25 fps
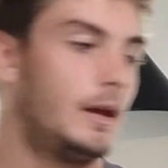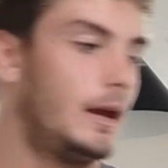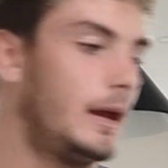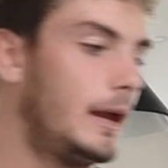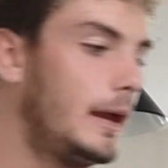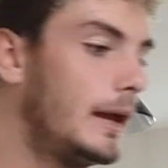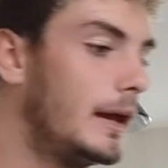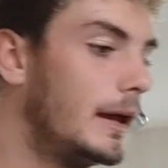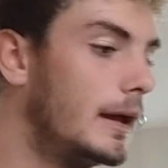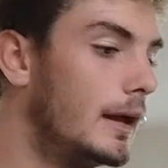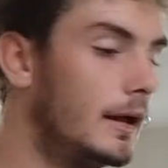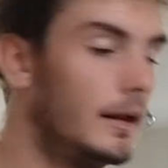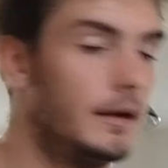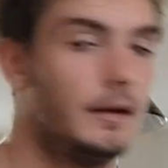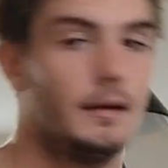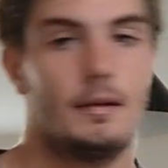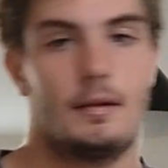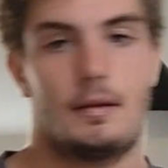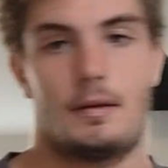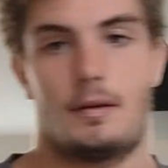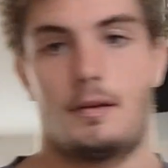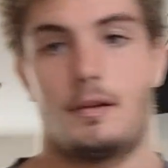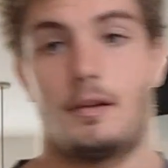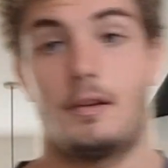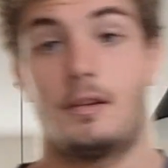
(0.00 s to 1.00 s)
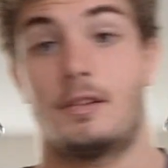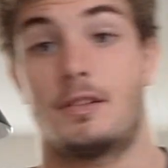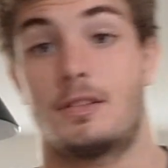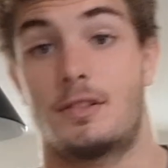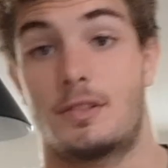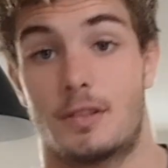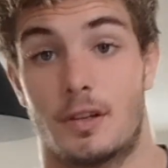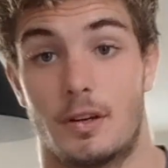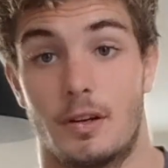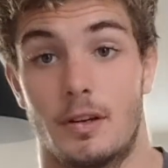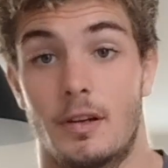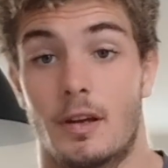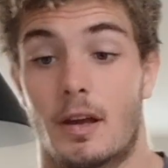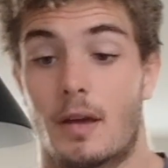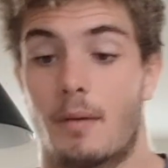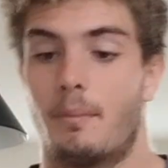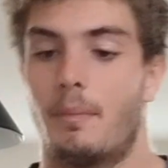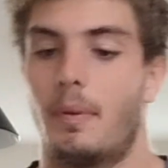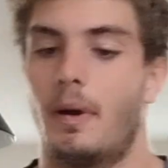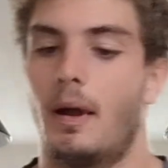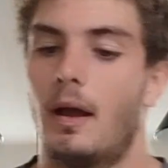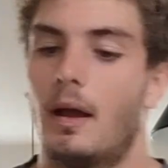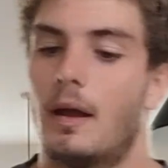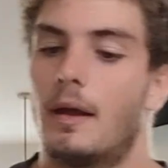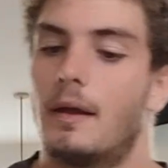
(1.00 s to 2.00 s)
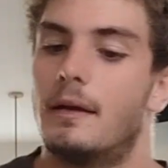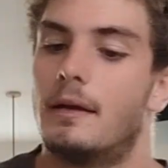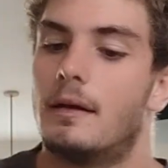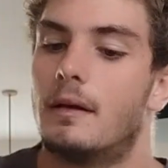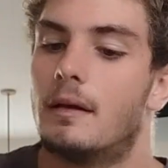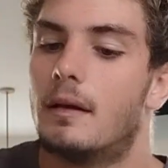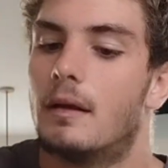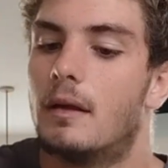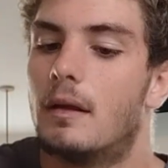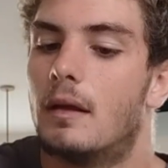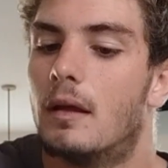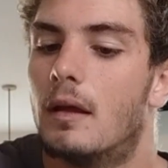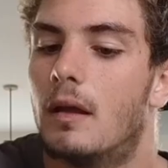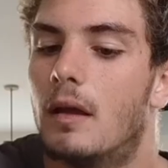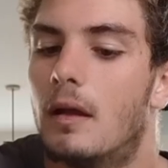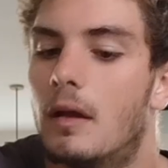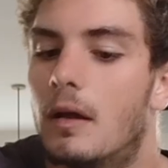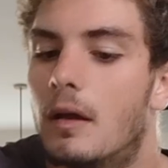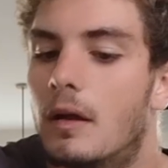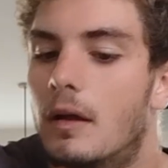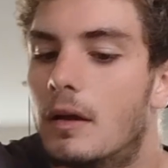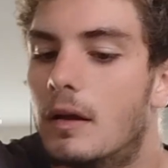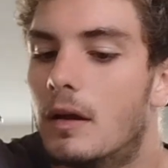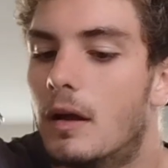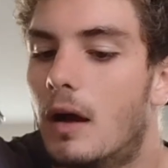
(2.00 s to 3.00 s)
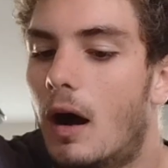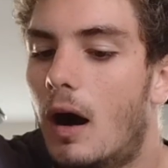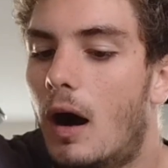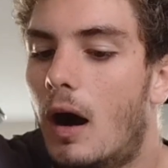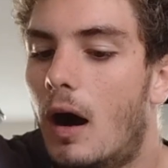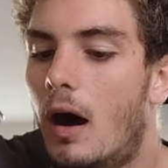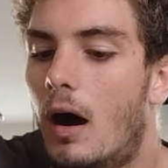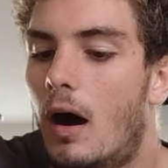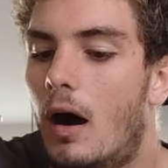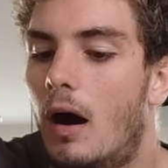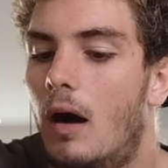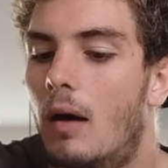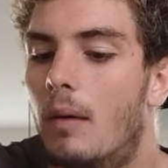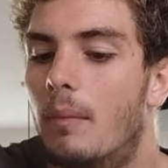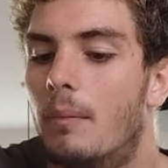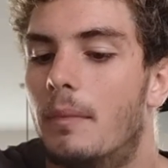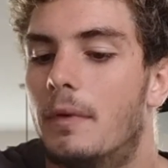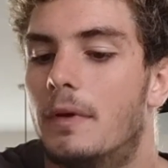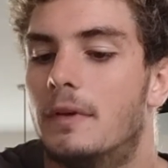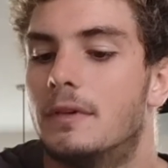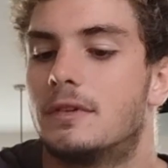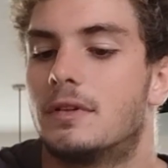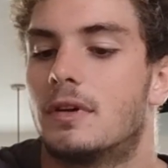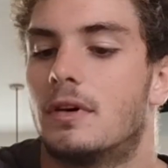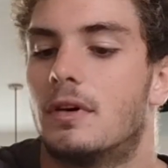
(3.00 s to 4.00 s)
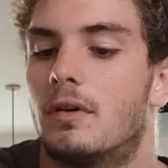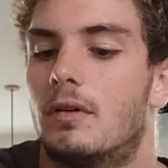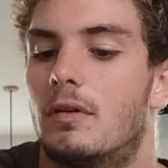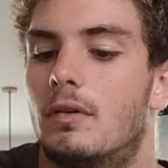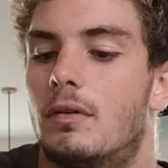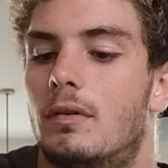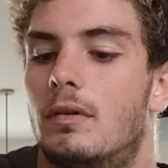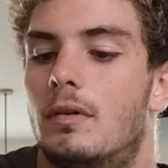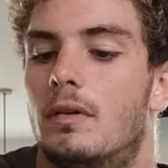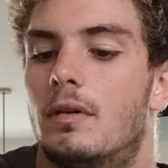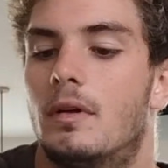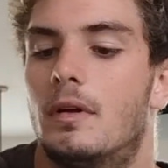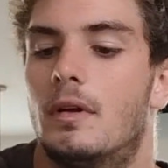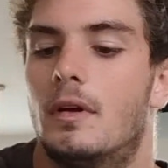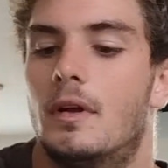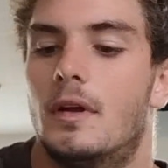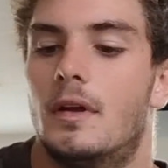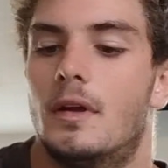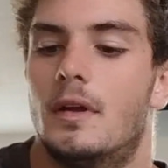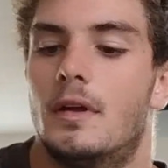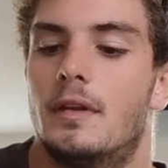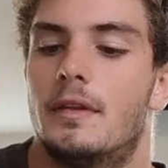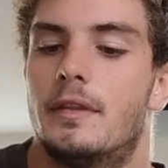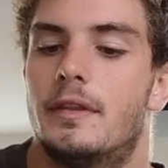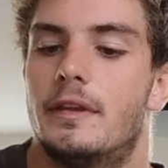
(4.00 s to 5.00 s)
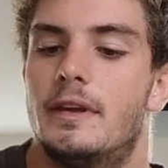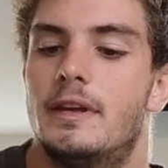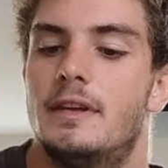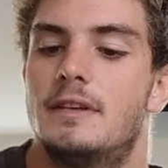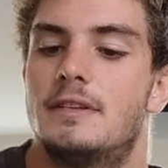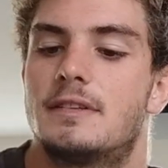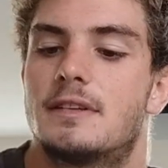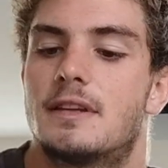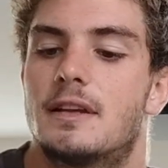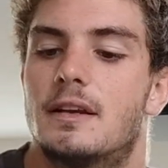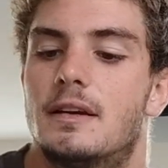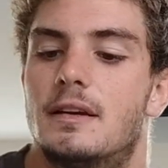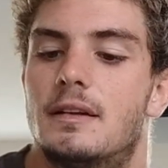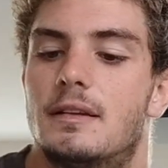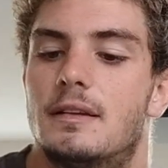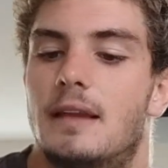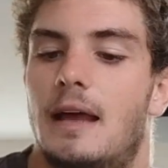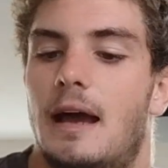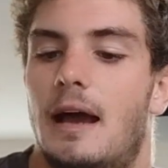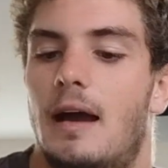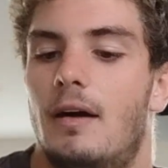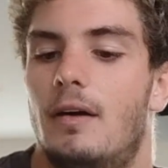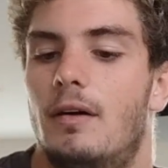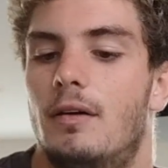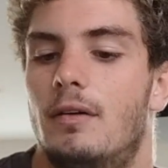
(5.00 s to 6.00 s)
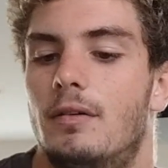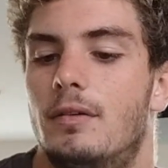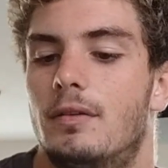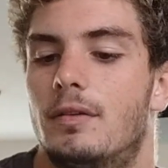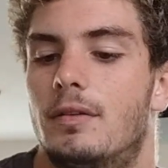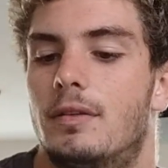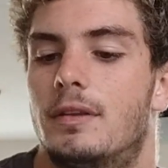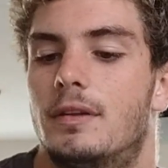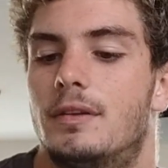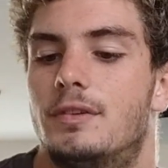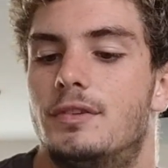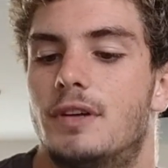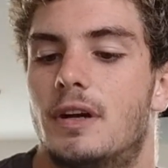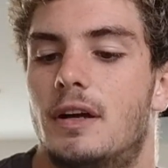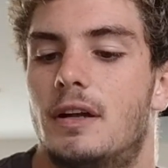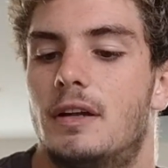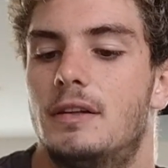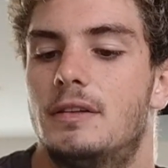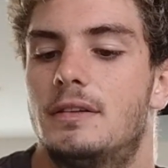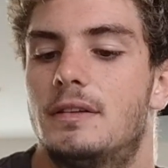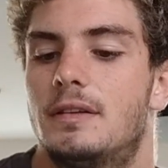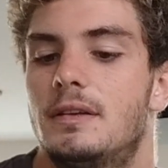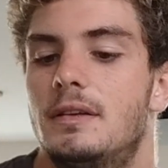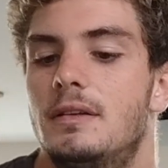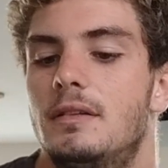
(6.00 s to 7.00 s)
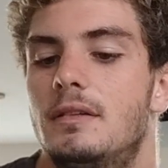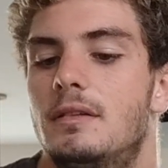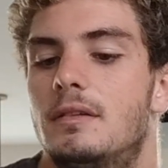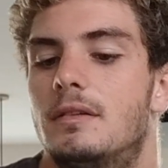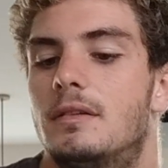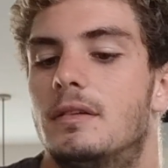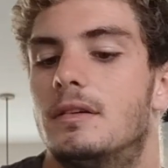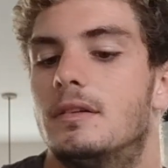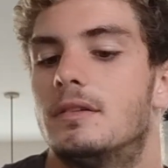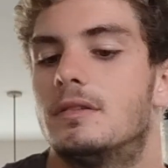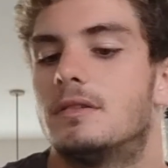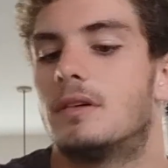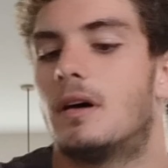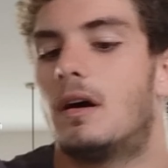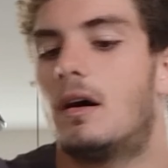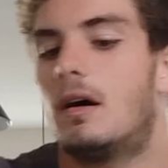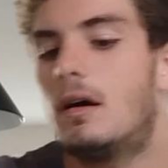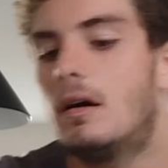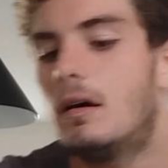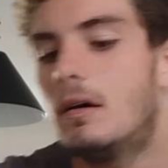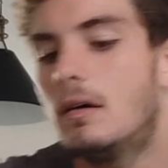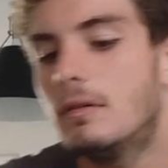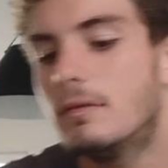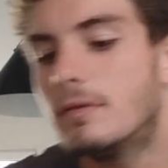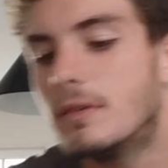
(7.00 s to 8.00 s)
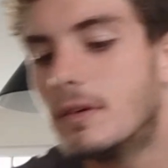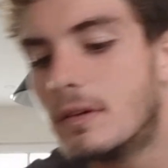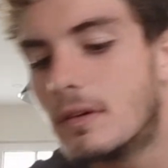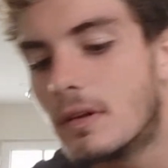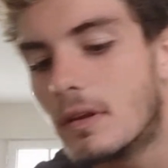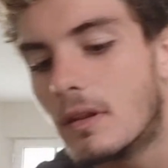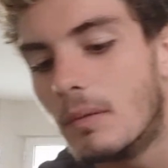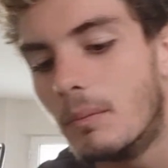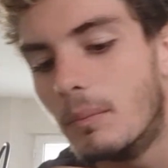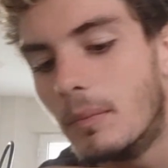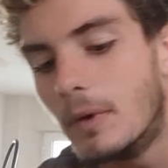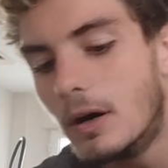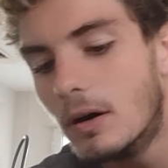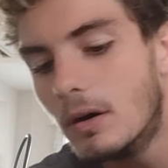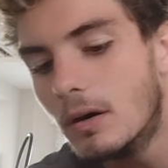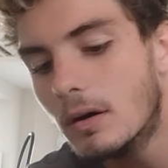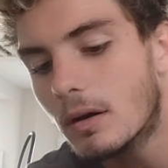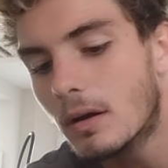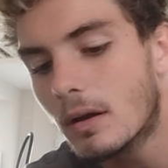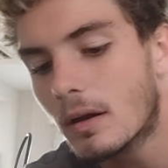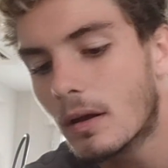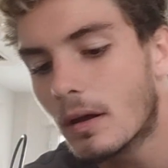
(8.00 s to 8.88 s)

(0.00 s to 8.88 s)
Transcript: and you're gonna stir to combine. And so the heat's gonna allow the gelatin to dissolve into the milk,